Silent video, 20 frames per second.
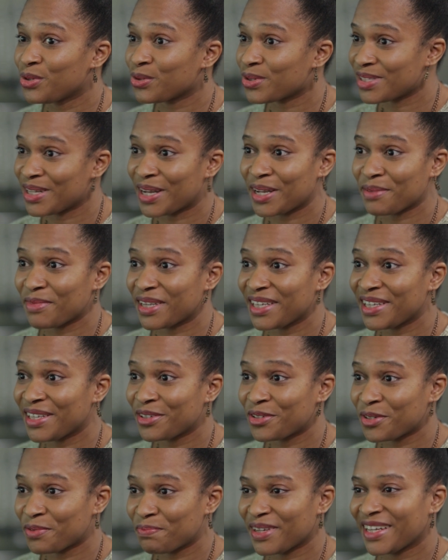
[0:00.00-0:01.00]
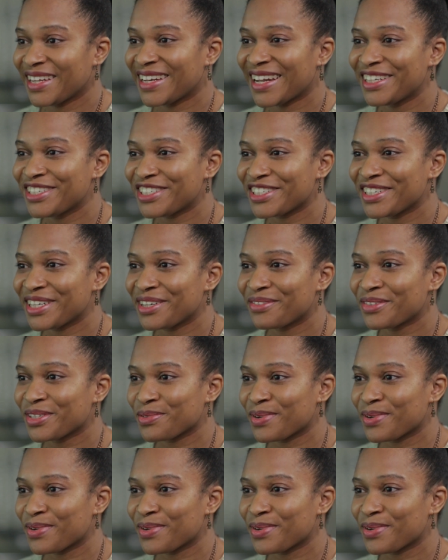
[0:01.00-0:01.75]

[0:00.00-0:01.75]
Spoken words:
looks like me could be an engineer